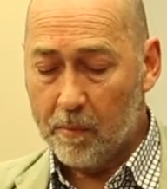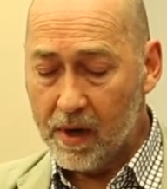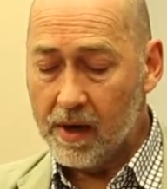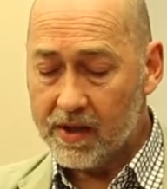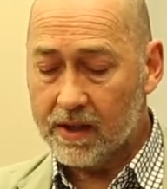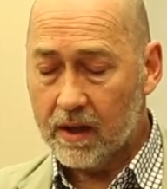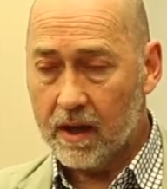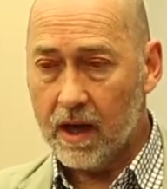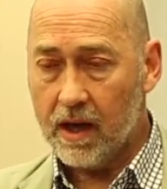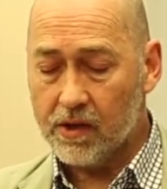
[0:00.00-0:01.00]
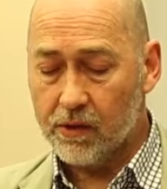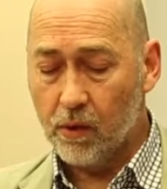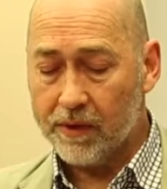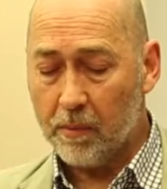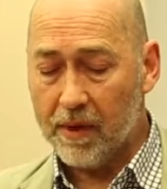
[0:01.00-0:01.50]
but it's
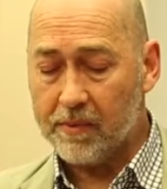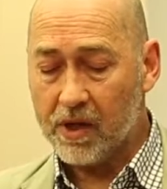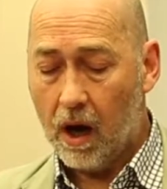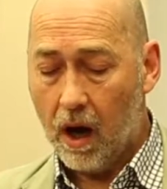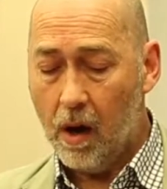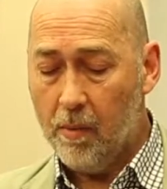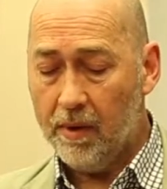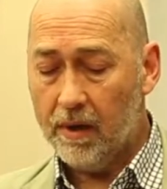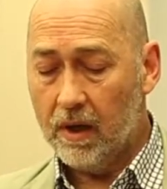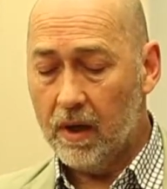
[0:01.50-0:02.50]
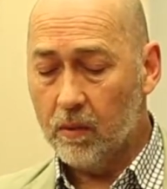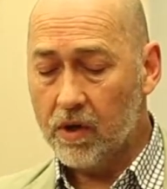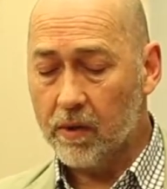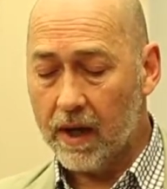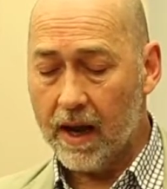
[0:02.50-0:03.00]
thought that perhaps a hub
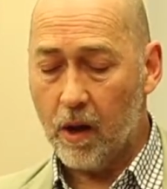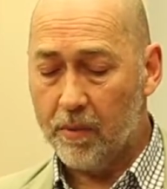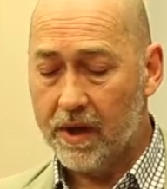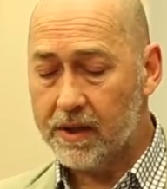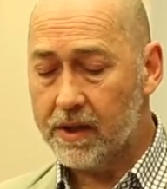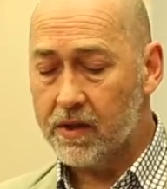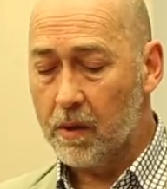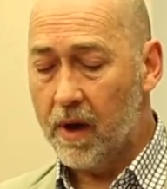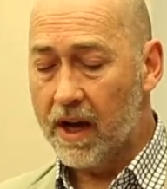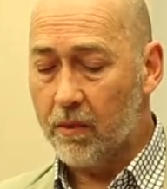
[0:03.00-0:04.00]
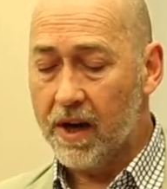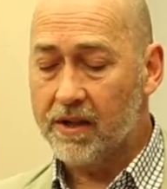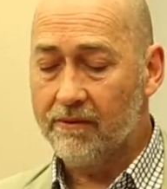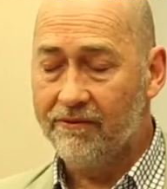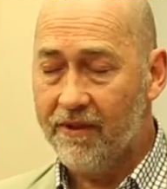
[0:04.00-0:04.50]
which would allow apprentices to migrate
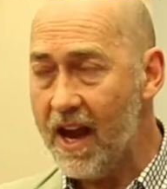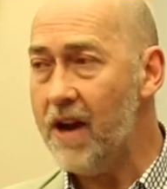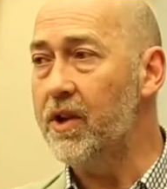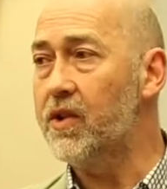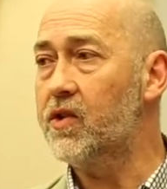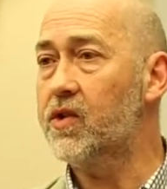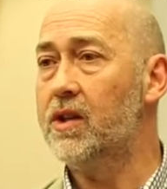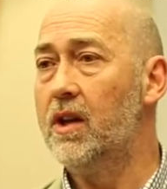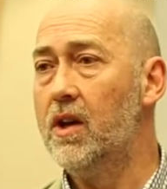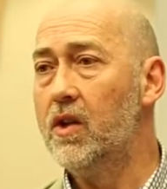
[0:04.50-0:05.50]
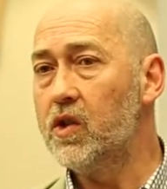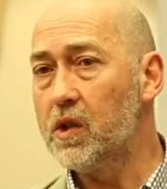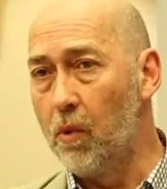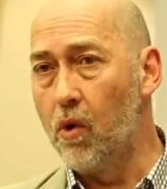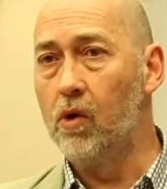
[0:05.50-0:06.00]
to various
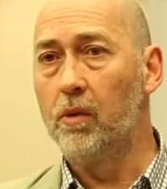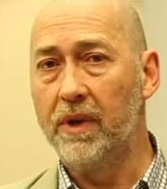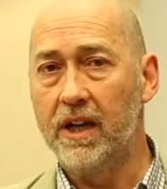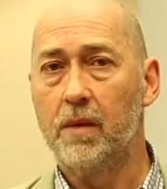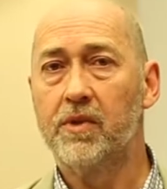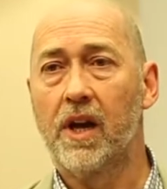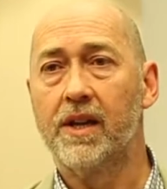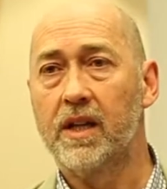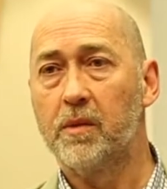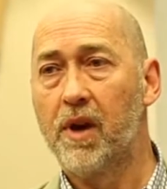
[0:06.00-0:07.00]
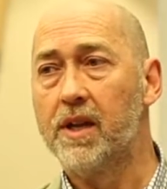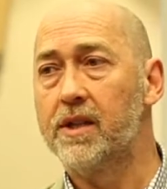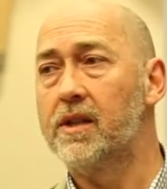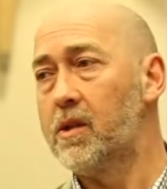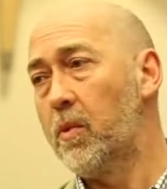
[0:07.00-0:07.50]
small, medium-sized
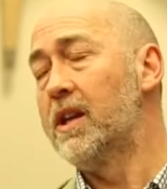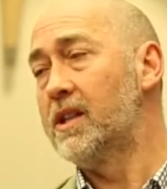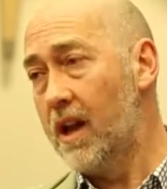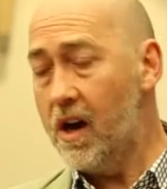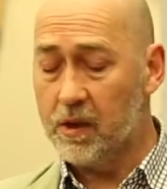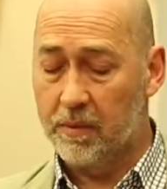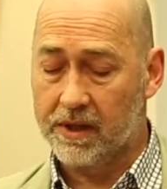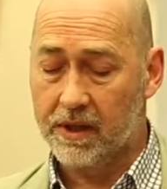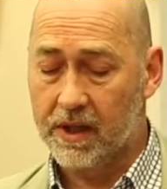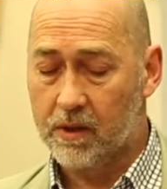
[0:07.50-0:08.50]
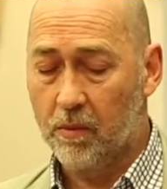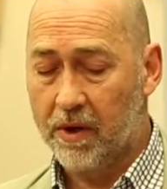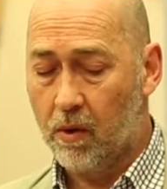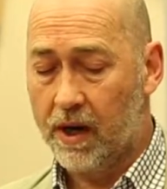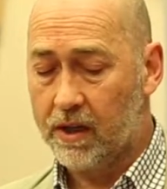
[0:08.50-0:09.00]
enterprises as well as large businesses would be
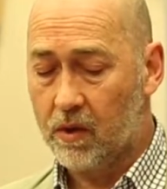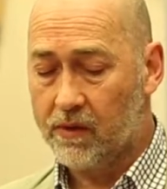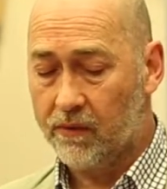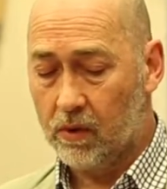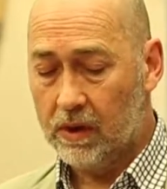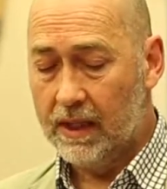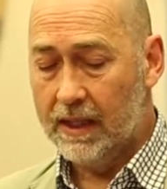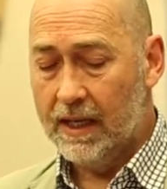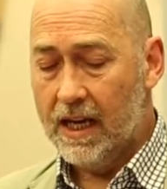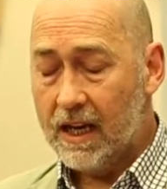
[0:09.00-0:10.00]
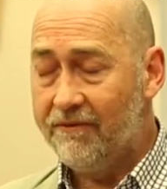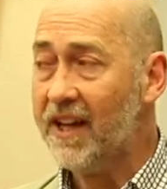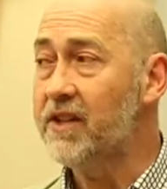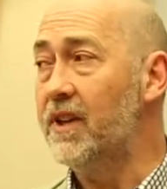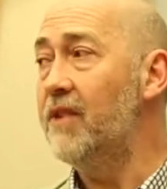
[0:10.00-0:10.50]
quite useful.
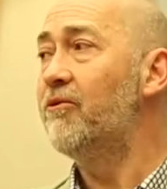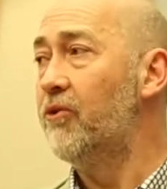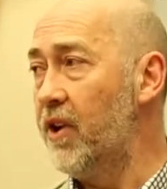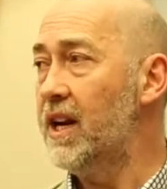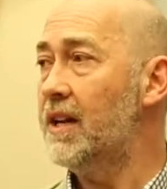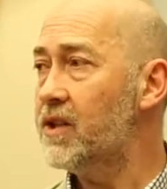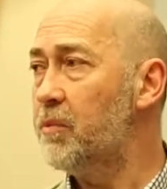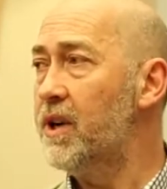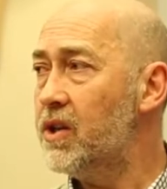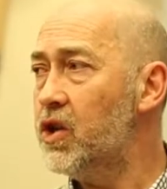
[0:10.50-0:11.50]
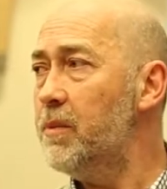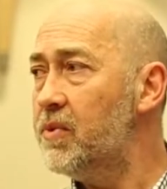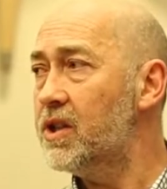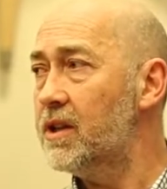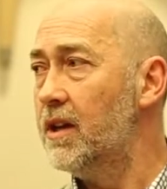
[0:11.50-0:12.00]
Effectively freelance
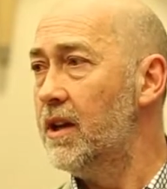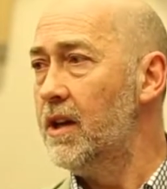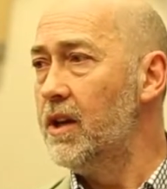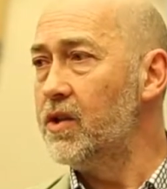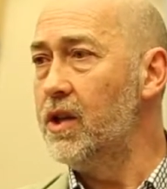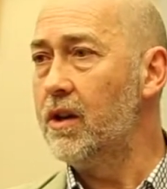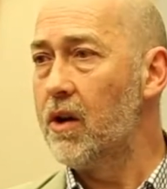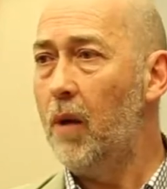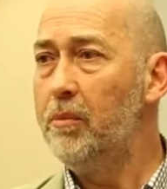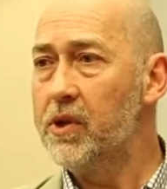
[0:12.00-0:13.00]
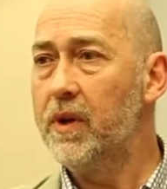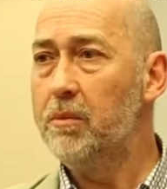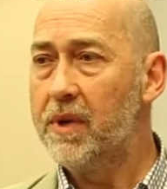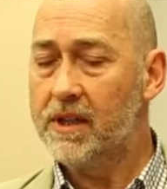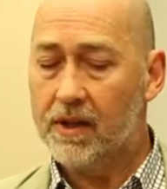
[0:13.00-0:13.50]
apprenticeships, so you could hop between
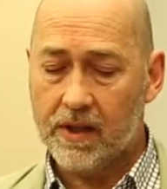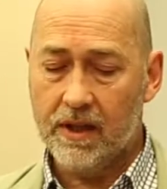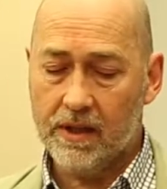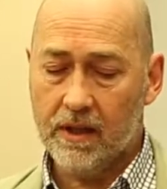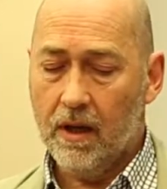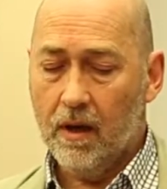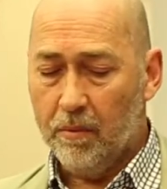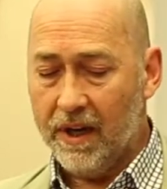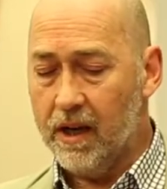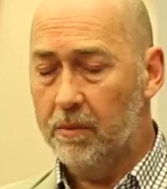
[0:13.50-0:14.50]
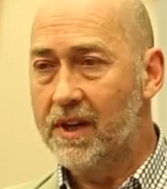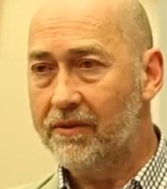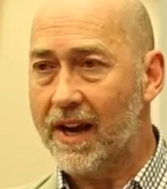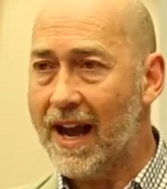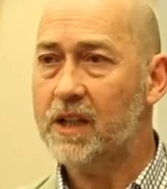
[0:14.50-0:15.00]
businesses, picking up
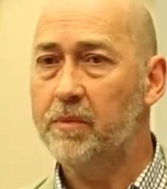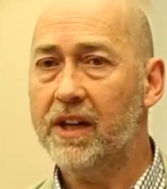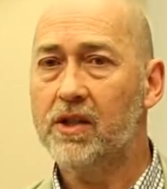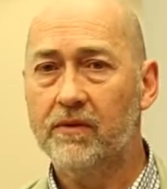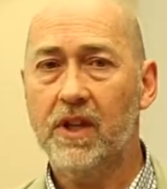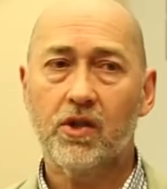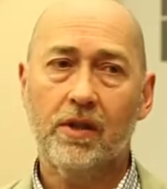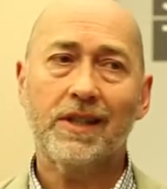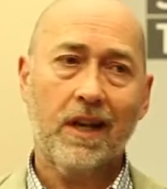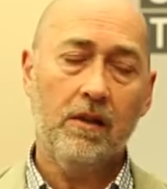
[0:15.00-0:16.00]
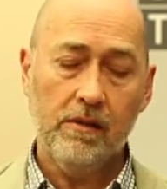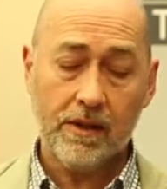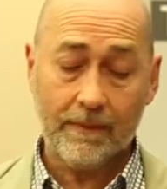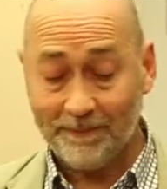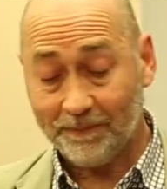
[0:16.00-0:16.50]
different aspects of digital
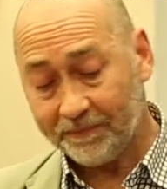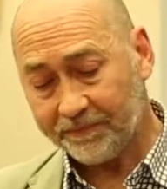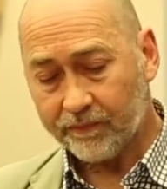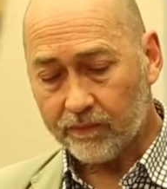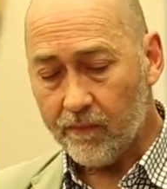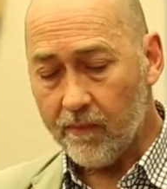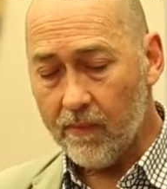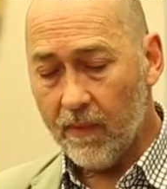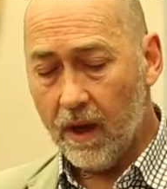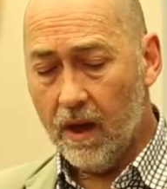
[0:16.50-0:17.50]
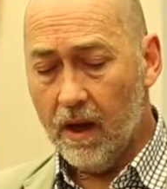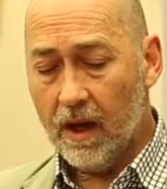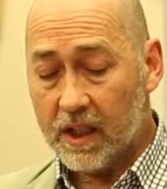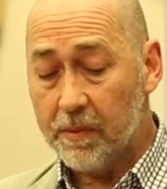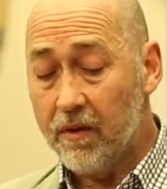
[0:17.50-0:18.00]
skills,
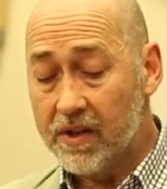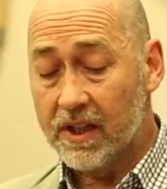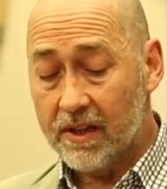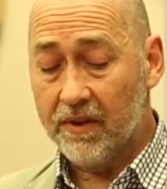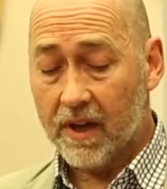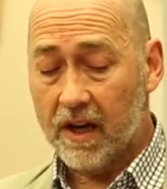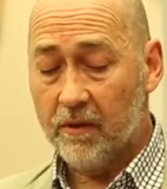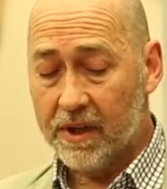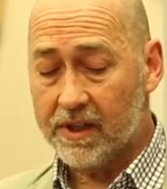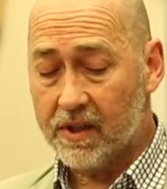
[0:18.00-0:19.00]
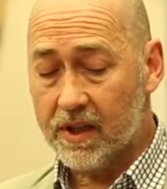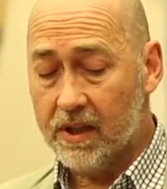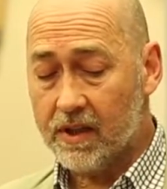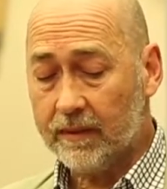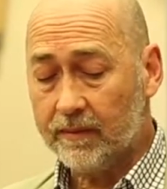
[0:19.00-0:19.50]
experiencing different kind of
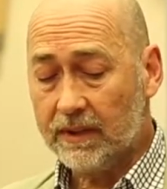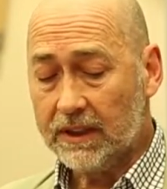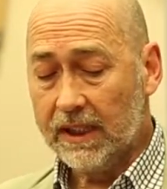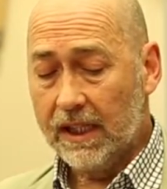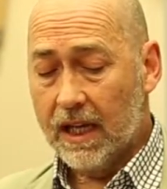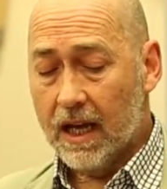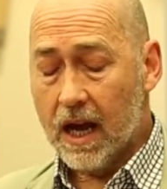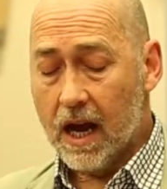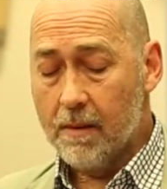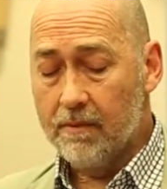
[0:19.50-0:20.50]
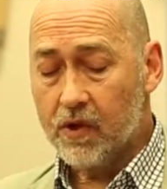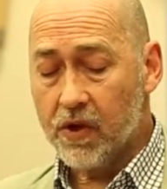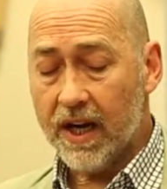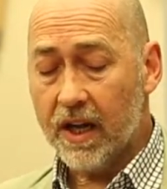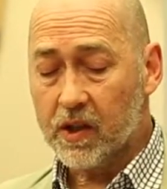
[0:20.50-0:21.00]
businesses.
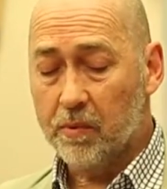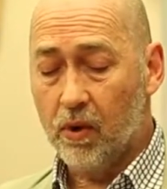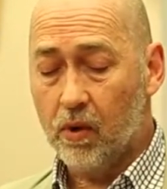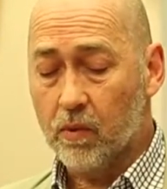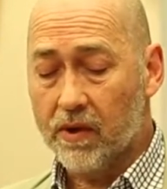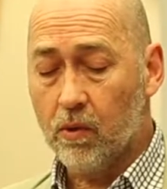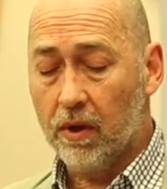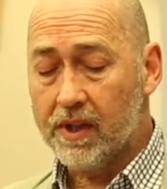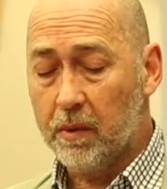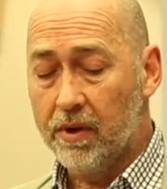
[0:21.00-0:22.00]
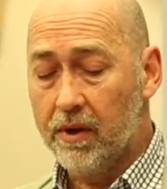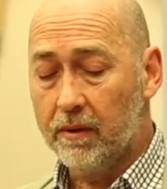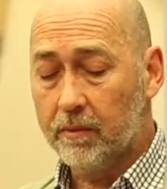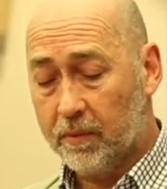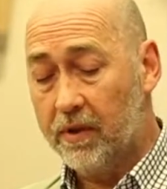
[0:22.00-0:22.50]
Training and support quality
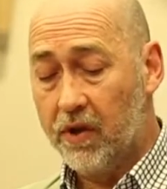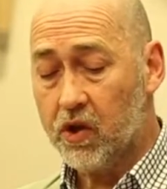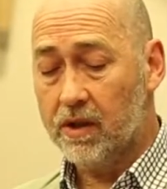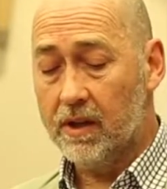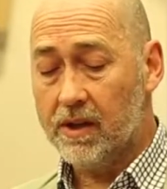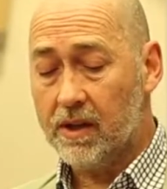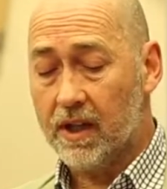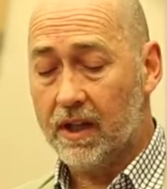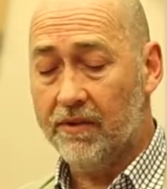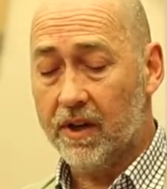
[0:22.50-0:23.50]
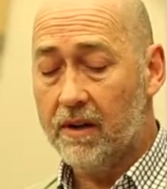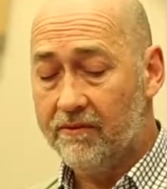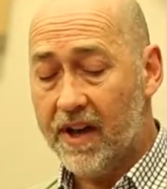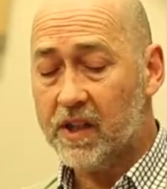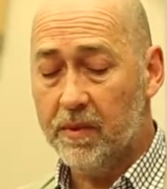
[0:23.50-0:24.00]
provision is a significant
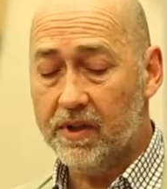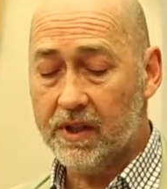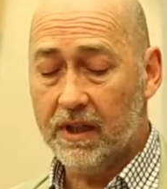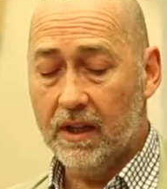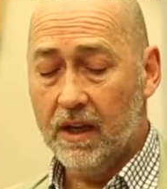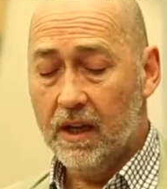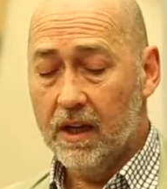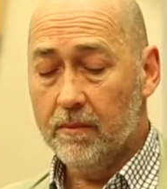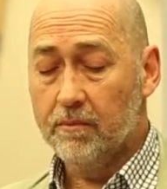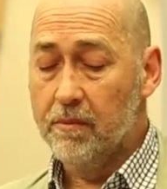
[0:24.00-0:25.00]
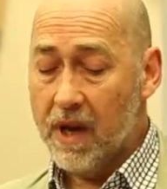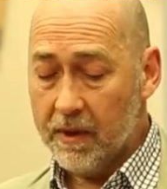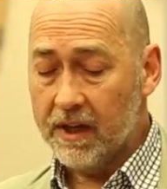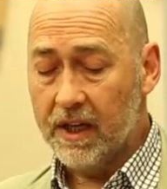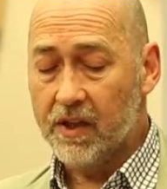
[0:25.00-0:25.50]
investment.
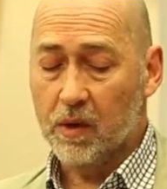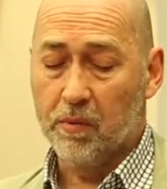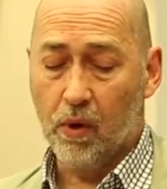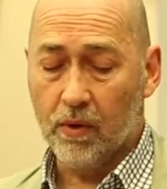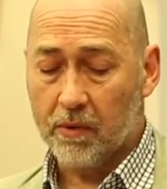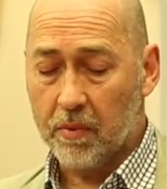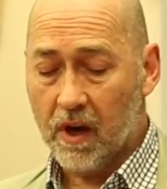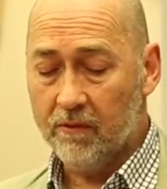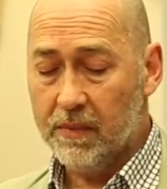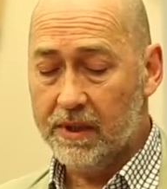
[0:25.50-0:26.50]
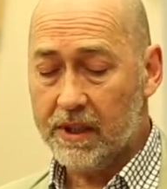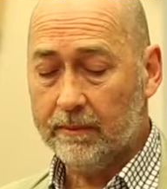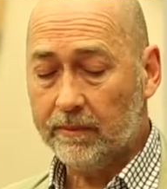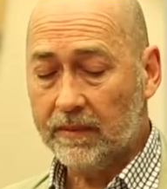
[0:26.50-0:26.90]
Maybe it needs support from government.